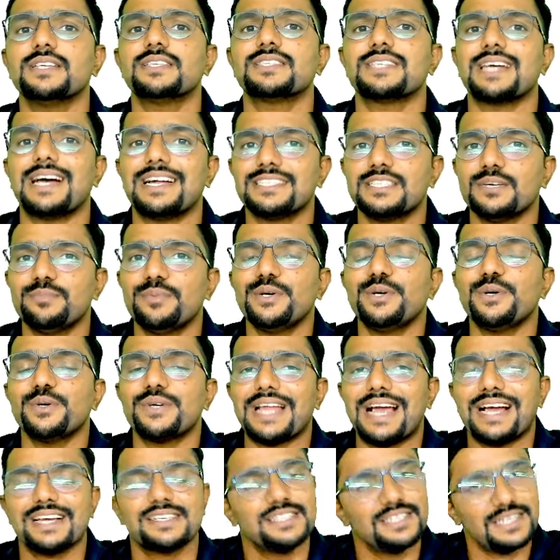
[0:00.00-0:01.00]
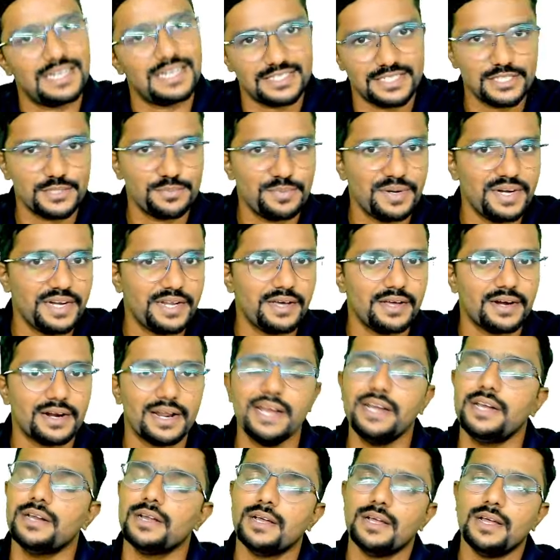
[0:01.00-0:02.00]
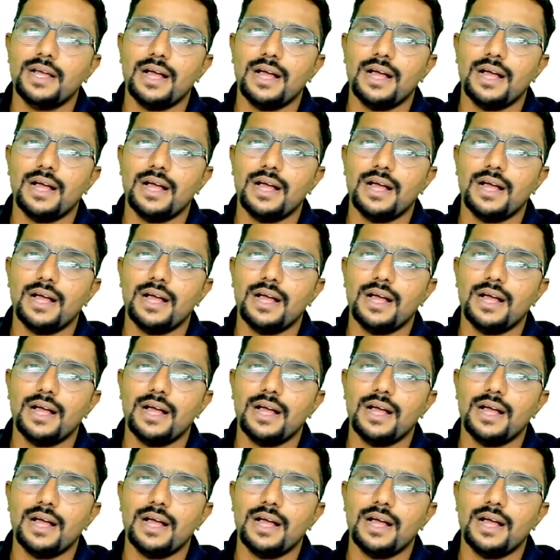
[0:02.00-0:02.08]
chargeable to tax in assessment year, right?